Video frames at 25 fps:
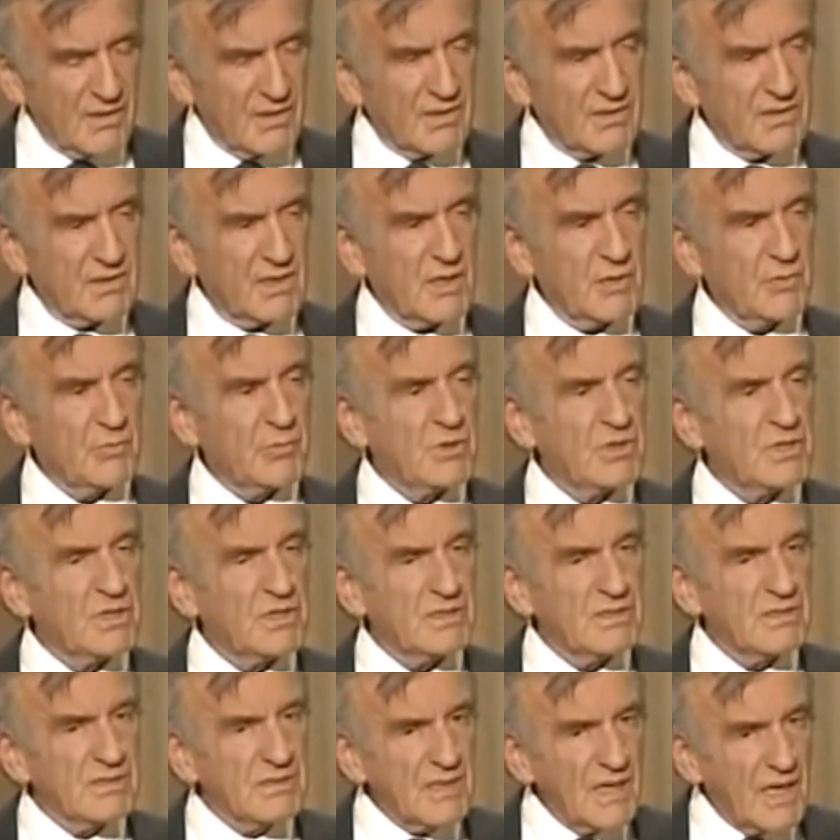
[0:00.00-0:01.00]
They
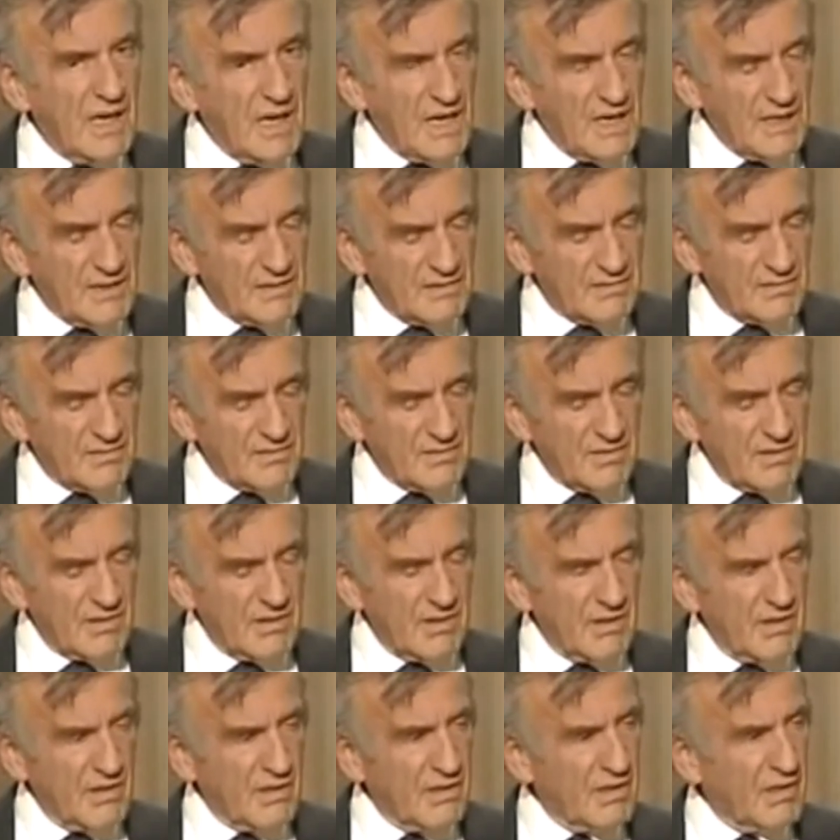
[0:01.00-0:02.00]
were dead
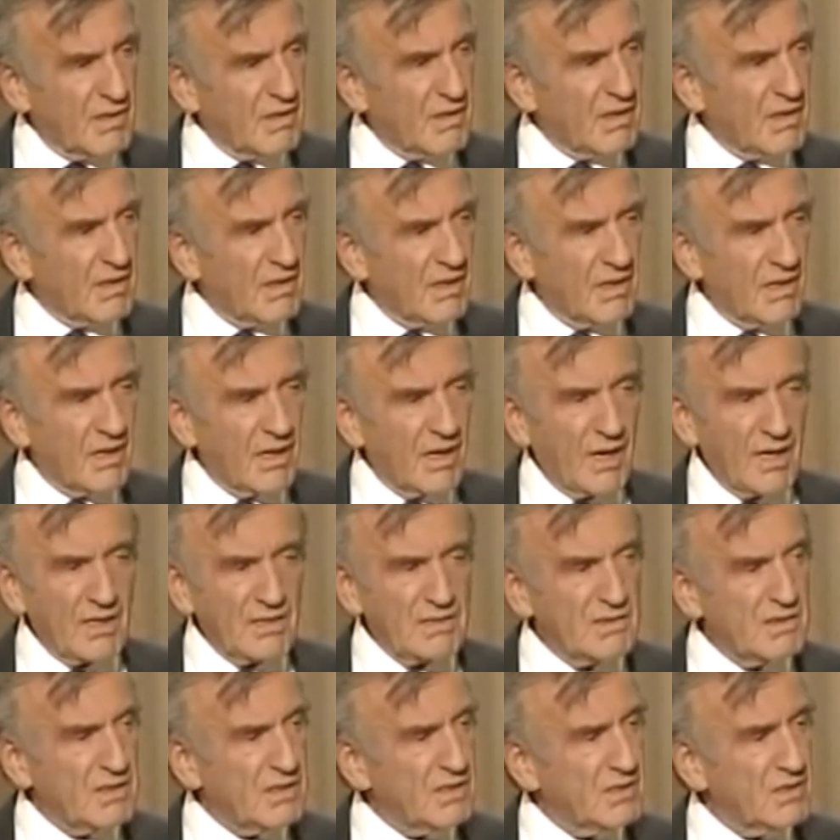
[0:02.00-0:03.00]

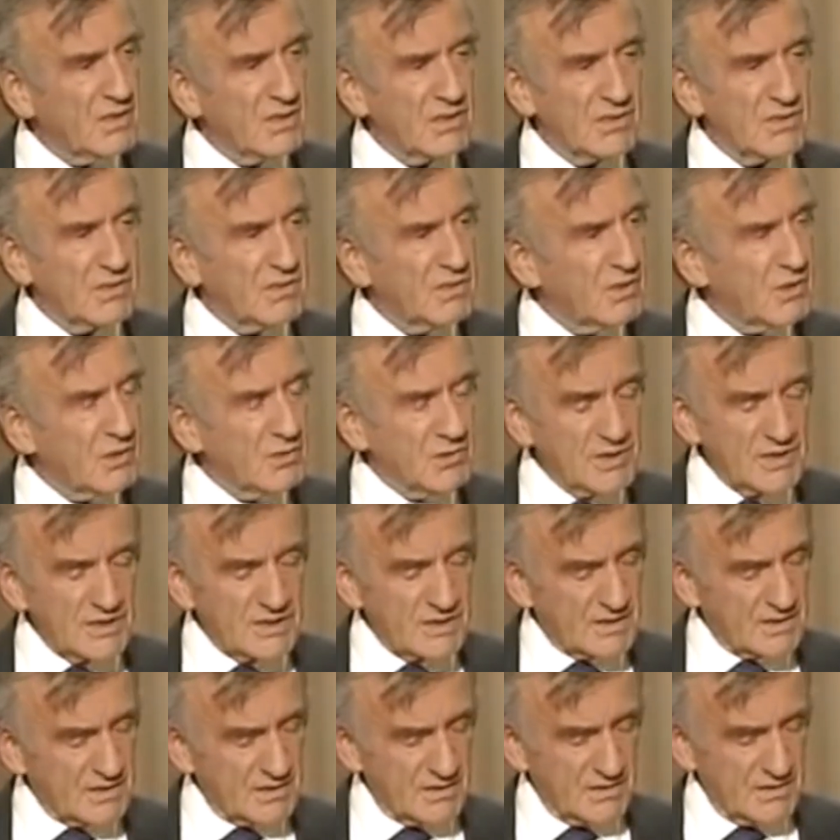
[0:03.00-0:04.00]
and did not know
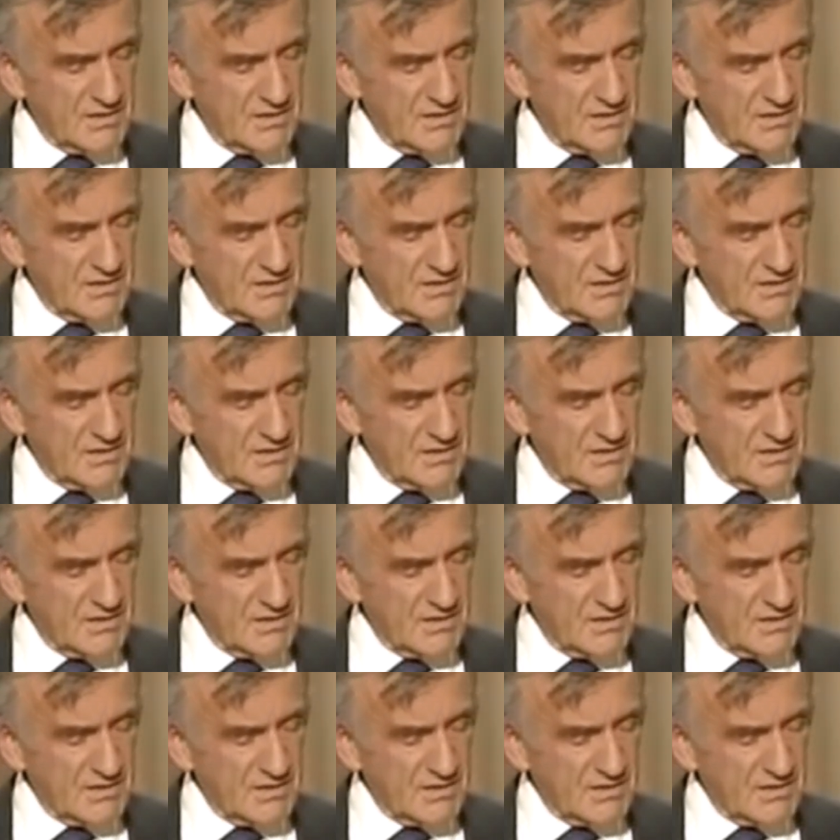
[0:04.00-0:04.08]
it.